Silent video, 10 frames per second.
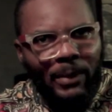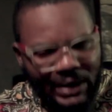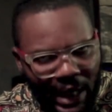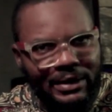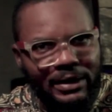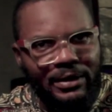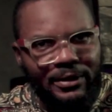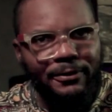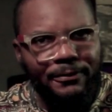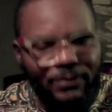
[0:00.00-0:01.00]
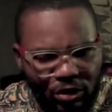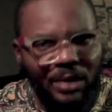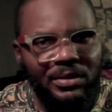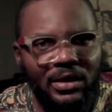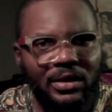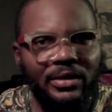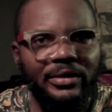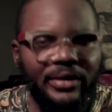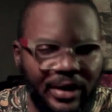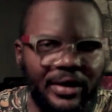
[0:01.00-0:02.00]
that thing. You know what I'm saying?
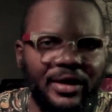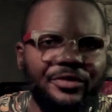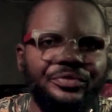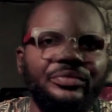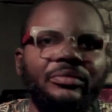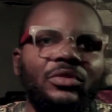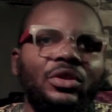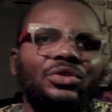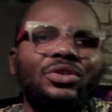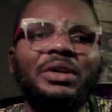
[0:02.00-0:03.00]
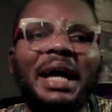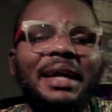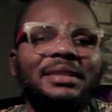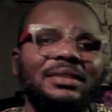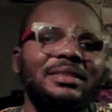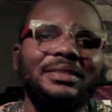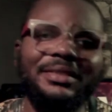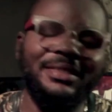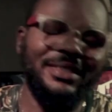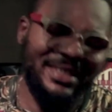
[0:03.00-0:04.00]
So
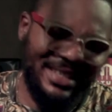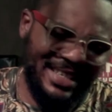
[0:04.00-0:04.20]
guys,